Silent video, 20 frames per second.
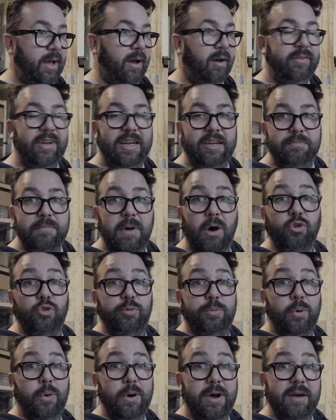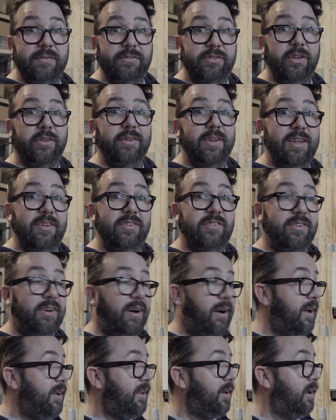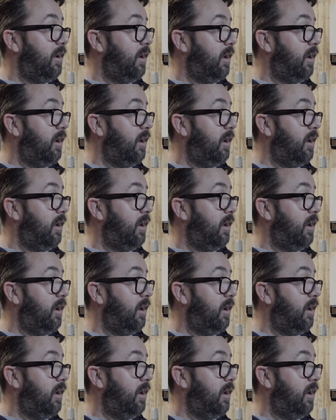I need multiple earths on this side,